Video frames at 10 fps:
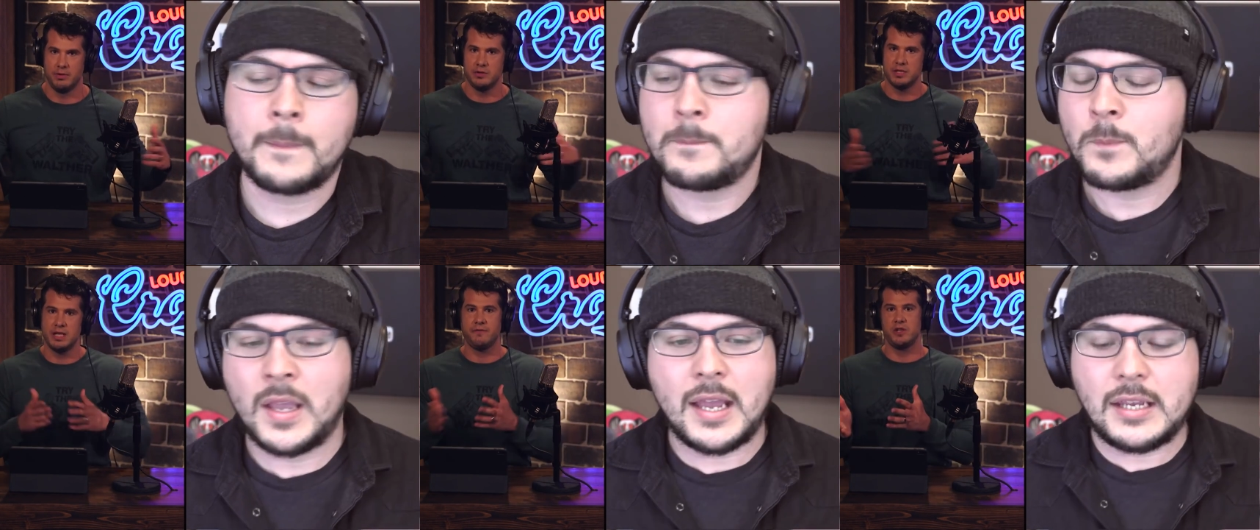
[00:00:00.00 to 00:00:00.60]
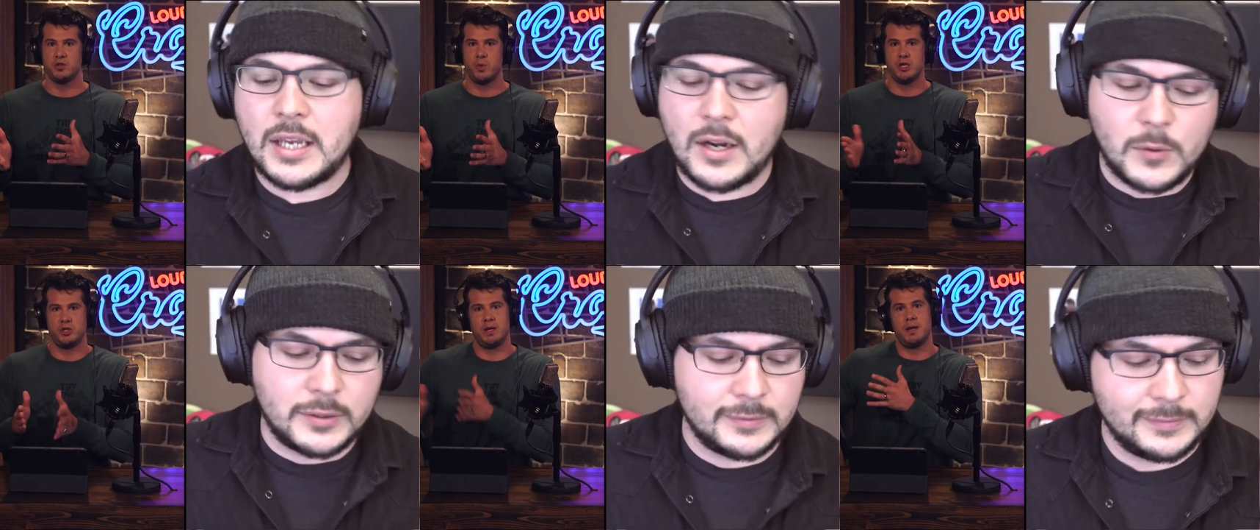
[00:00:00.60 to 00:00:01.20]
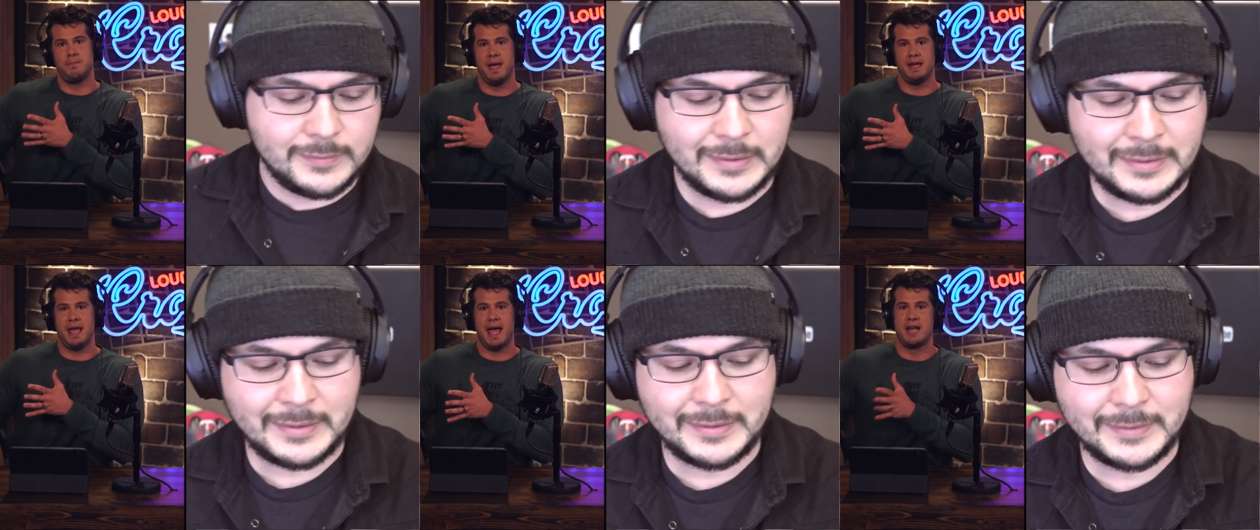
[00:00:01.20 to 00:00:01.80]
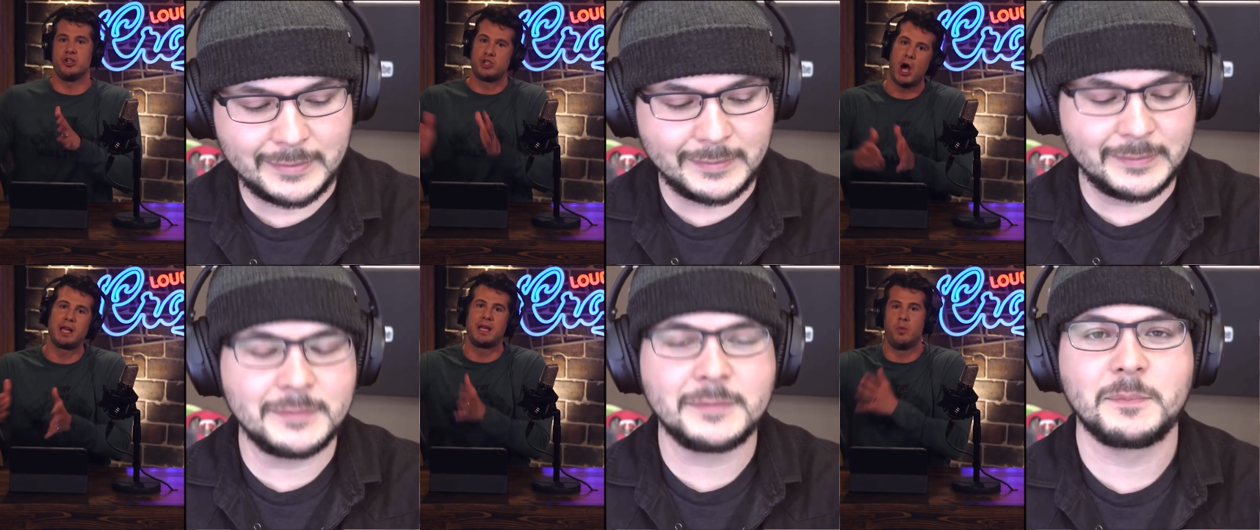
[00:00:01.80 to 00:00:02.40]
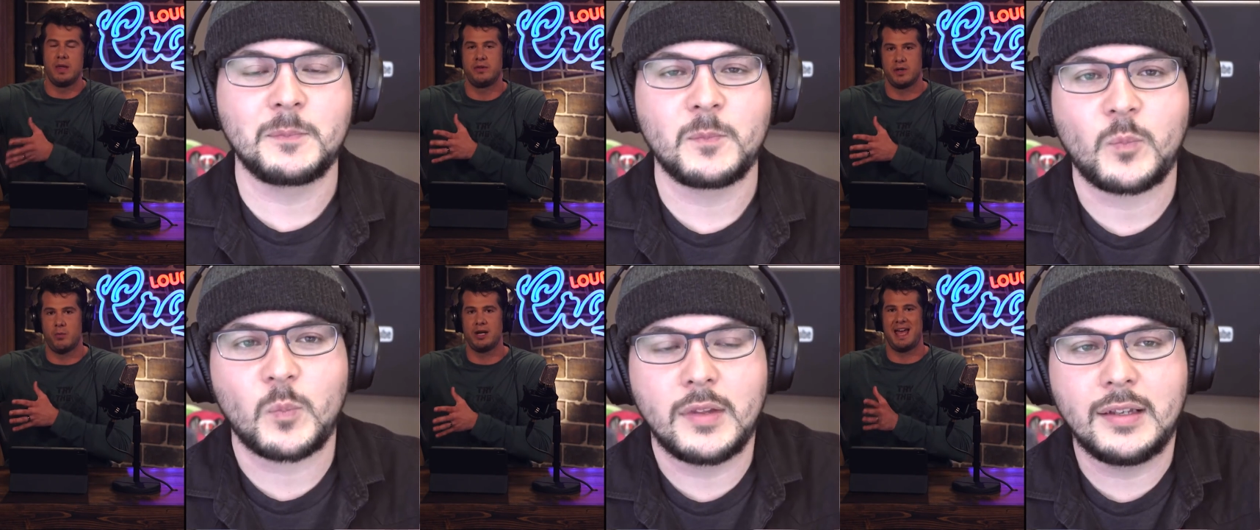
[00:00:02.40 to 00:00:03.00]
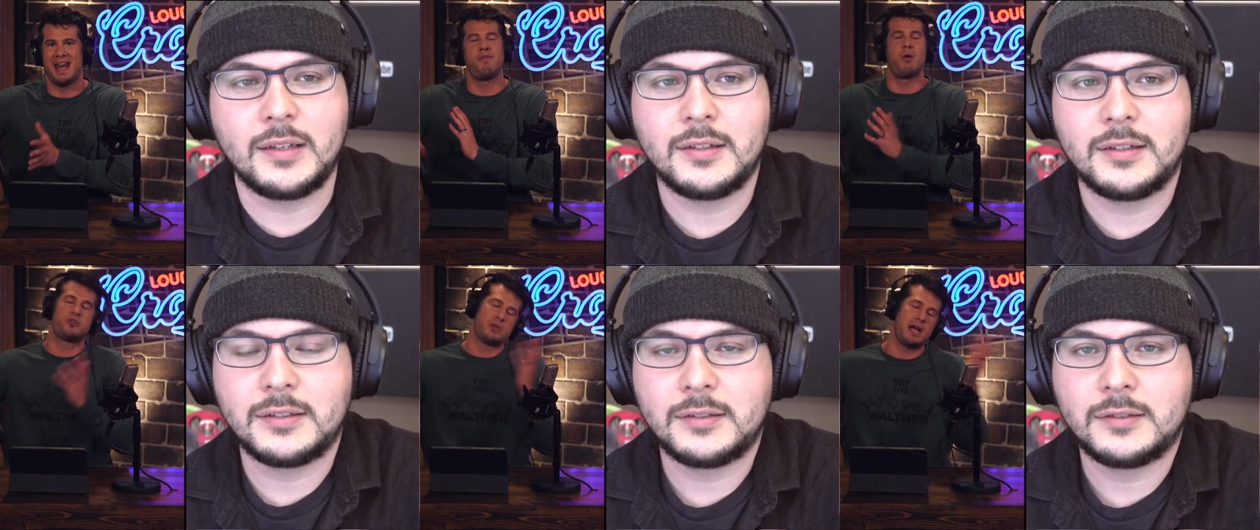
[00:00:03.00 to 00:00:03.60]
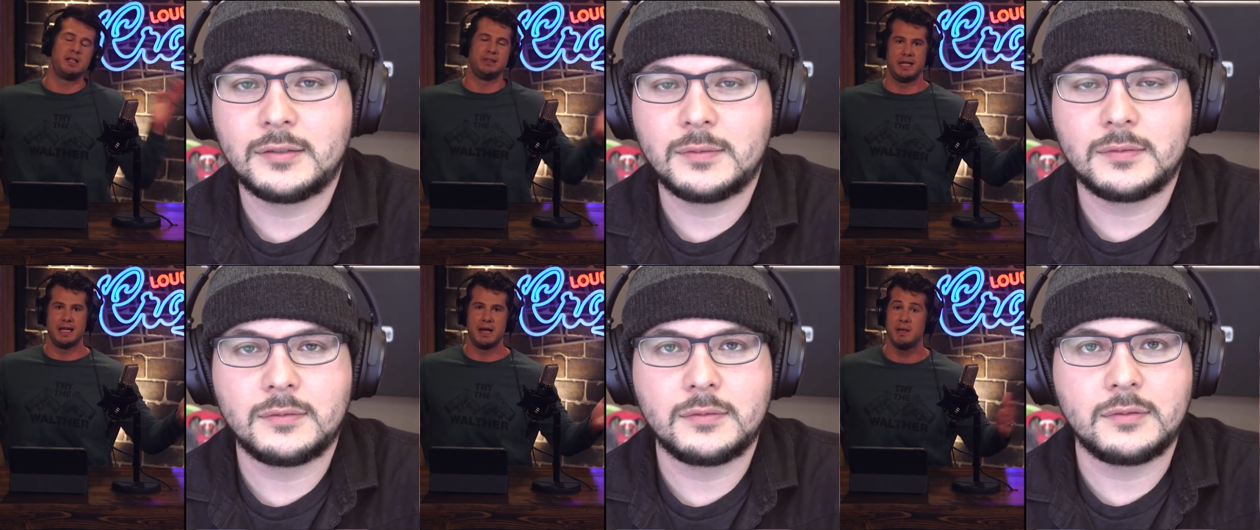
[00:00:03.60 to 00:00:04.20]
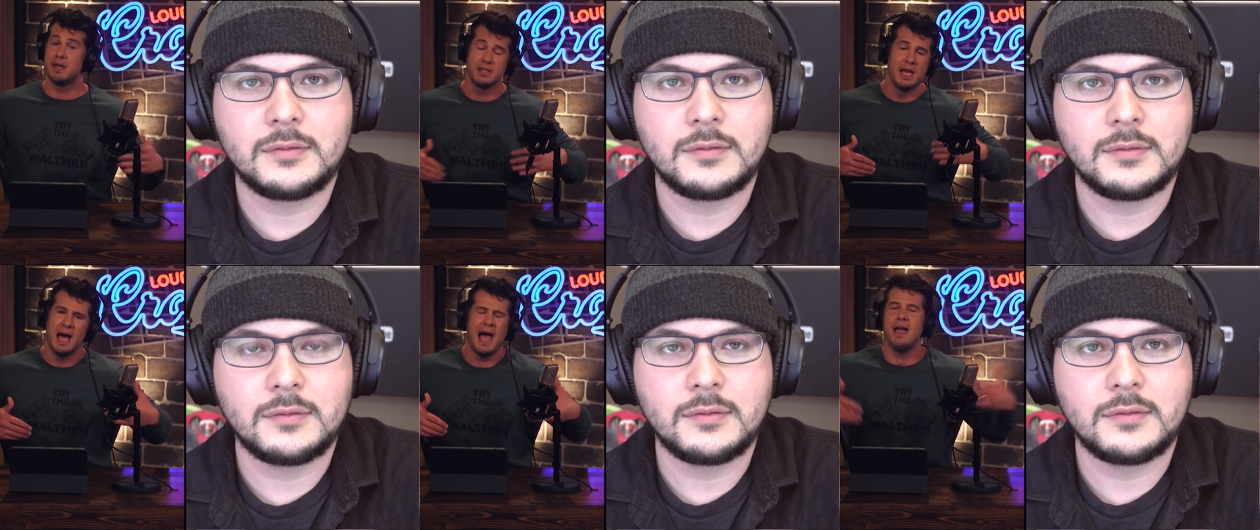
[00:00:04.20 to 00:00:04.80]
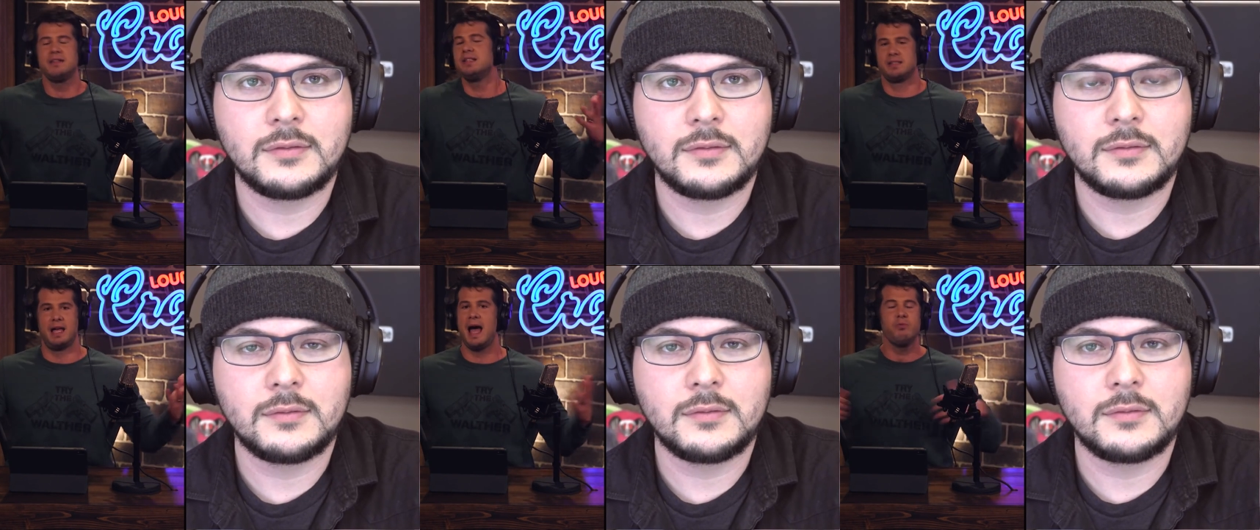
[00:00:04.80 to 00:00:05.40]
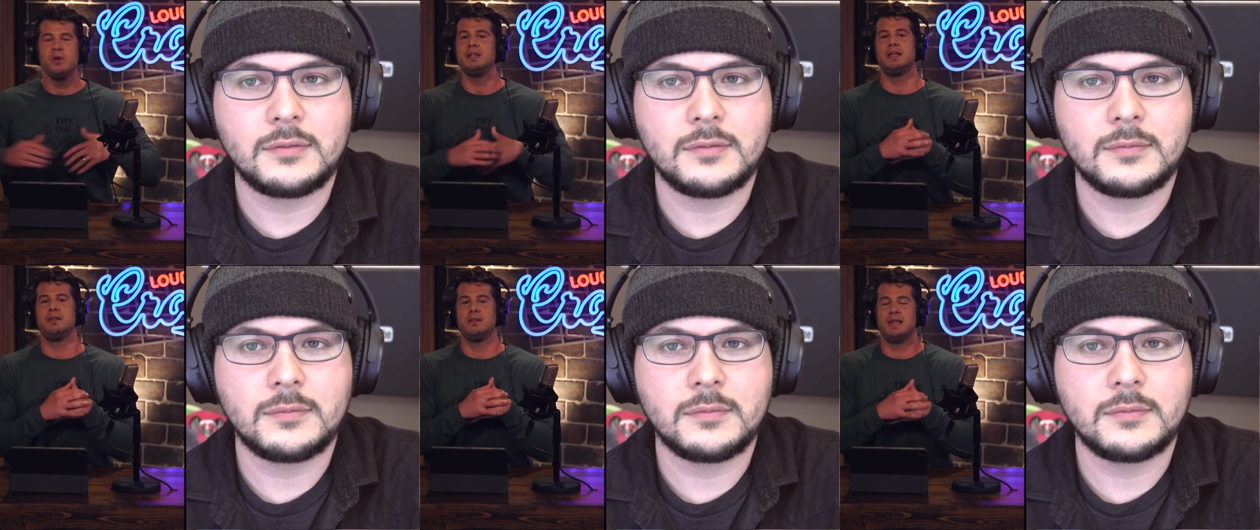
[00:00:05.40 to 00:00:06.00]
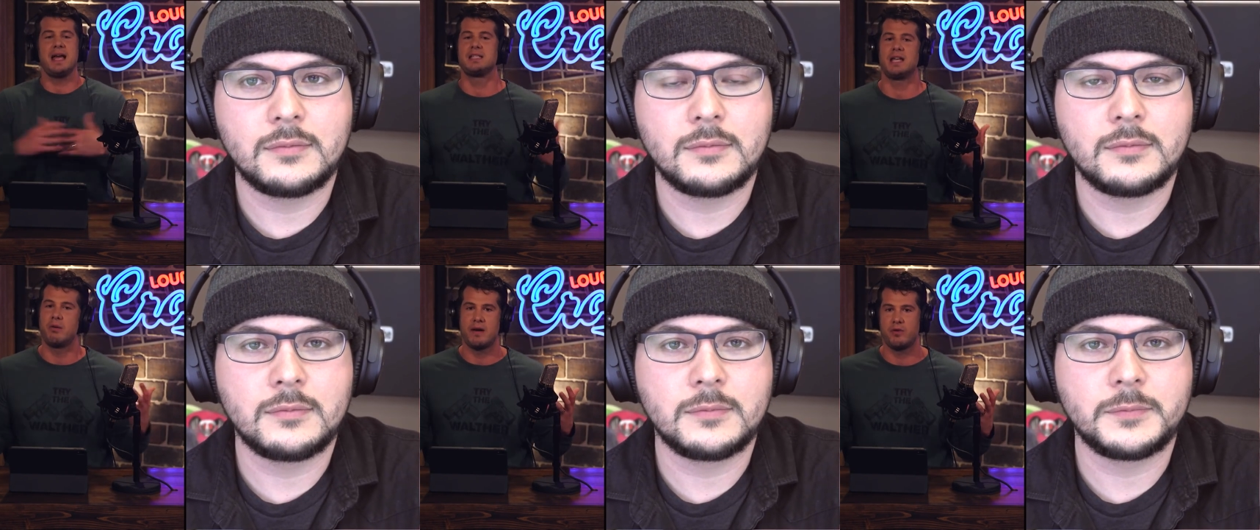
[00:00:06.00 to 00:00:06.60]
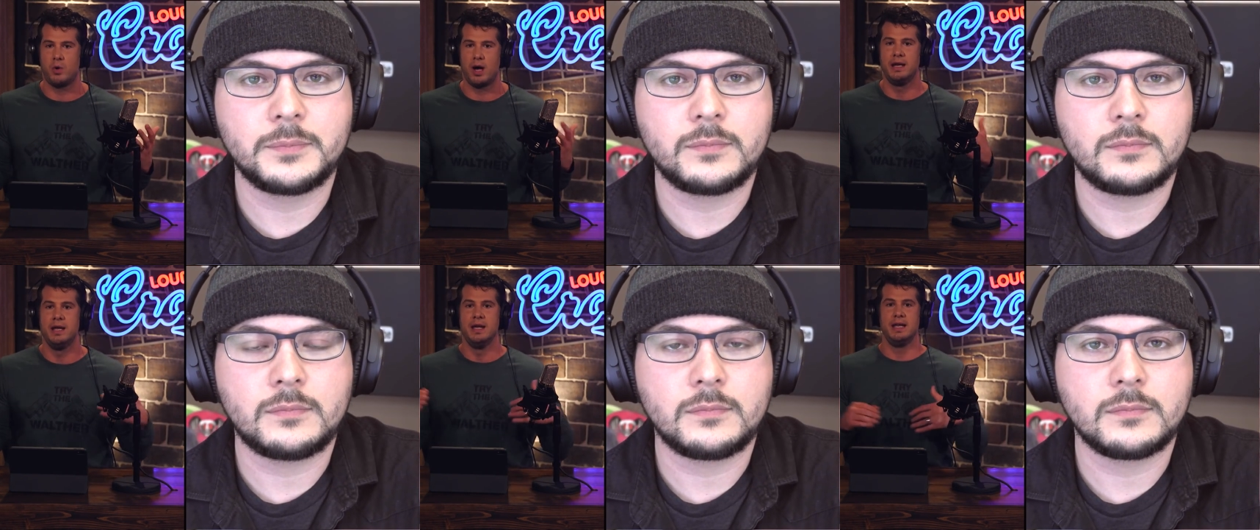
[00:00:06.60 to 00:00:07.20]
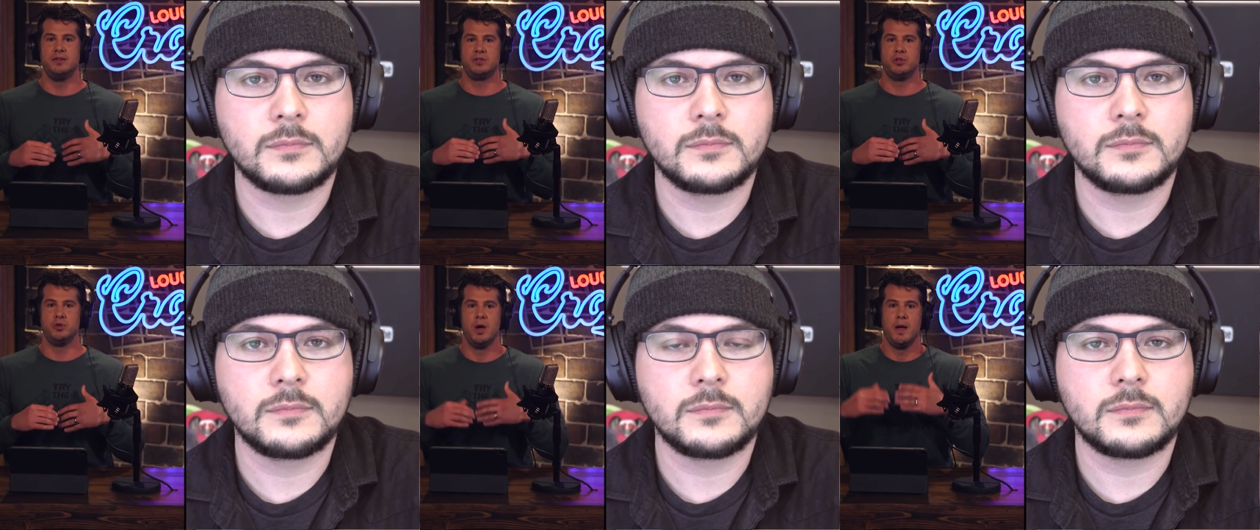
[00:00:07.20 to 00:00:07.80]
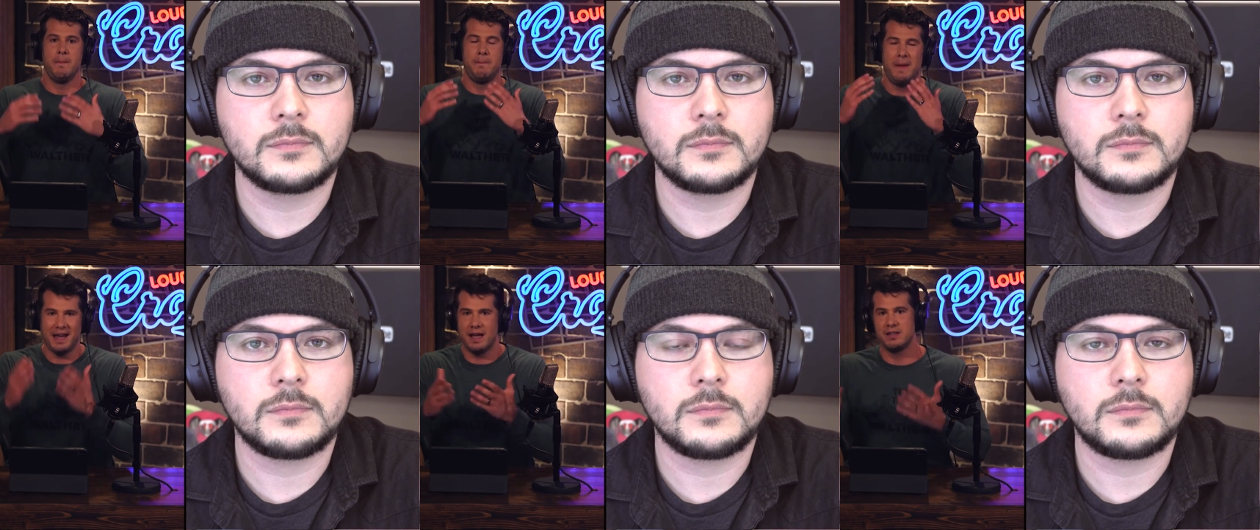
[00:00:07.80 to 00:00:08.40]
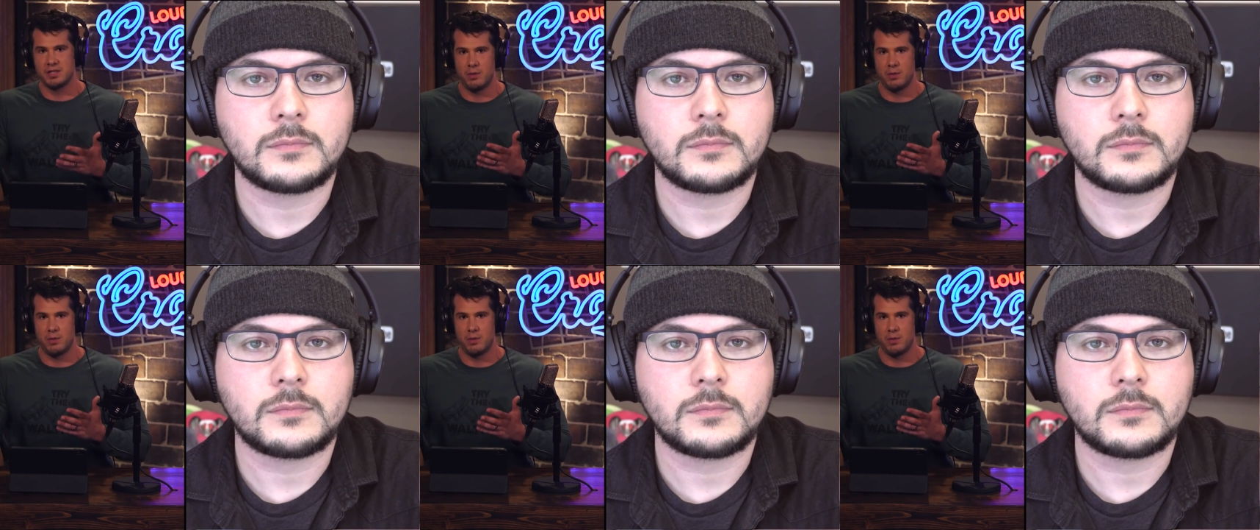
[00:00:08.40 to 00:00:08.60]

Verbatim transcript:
Speaker 1: There's a difference you when know, you're doing a bit and you're talking with someone, and I've yeah. always tried to delineate because I, I listen, I really, the last thing I would ever want is to pick on